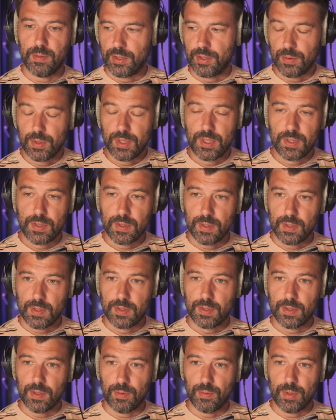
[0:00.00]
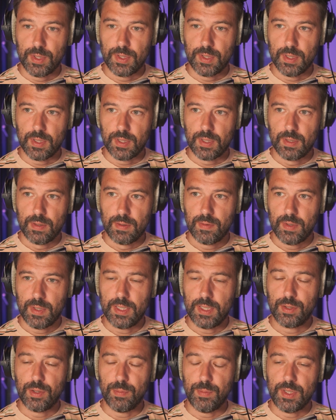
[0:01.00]
So it's always like
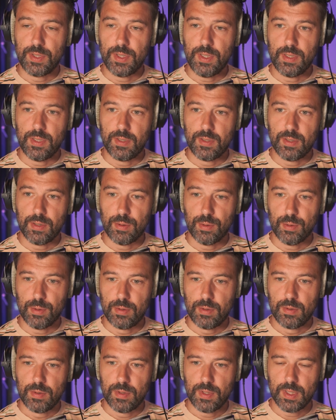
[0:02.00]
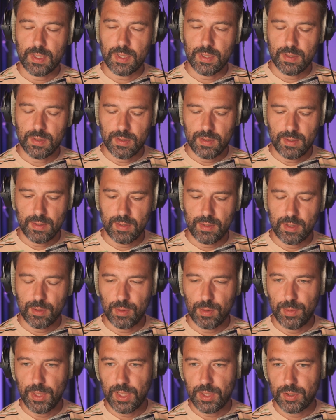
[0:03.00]
has to be seen in the whole, like in the
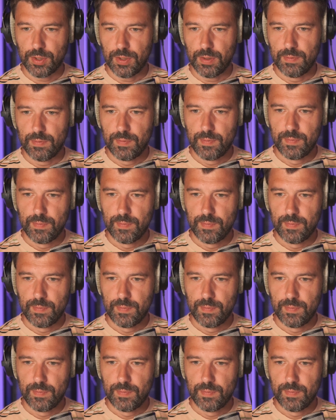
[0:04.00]
total picture.